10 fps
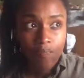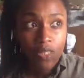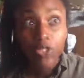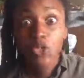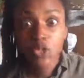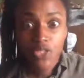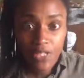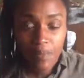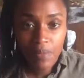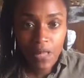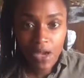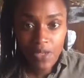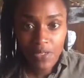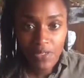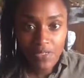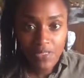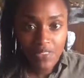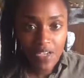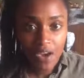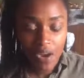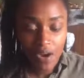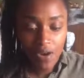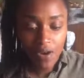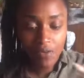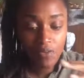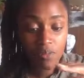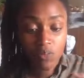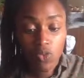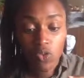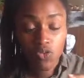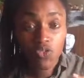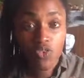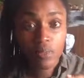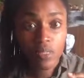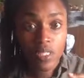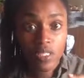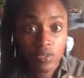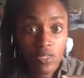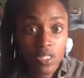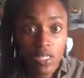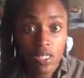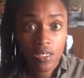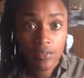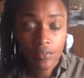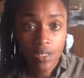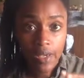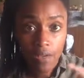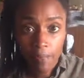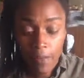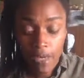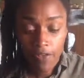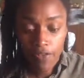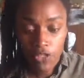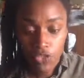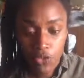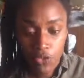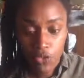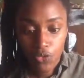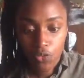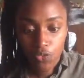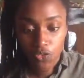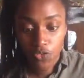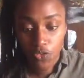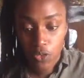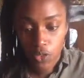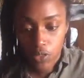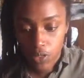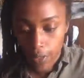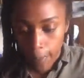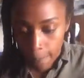nutrient blockers are removed from these really beneficial foods.